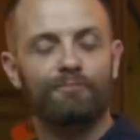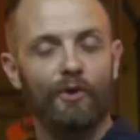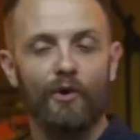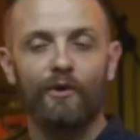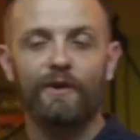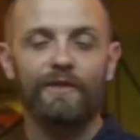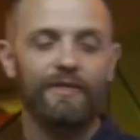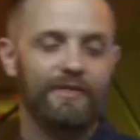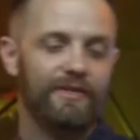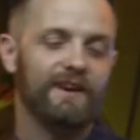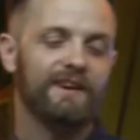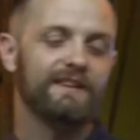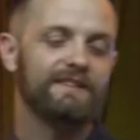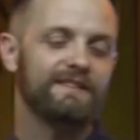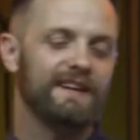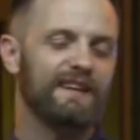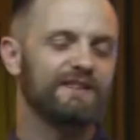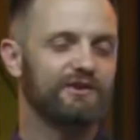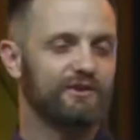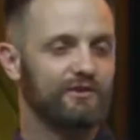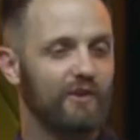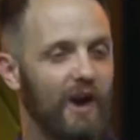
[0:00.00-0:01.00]
broken
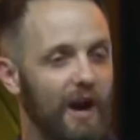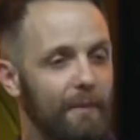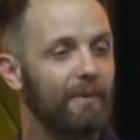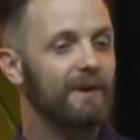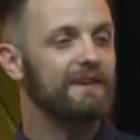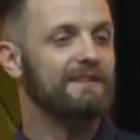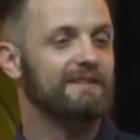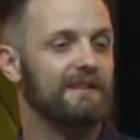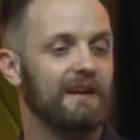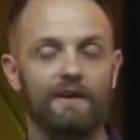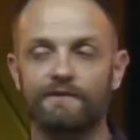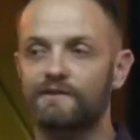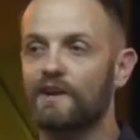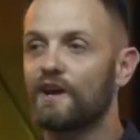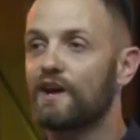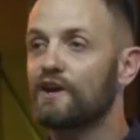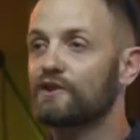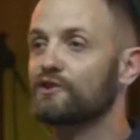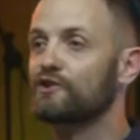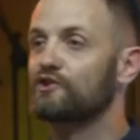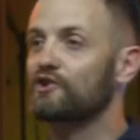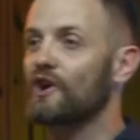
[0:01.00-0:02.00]
things and scrape ourselves
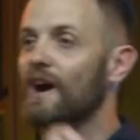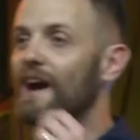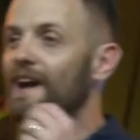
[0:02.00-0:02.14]
to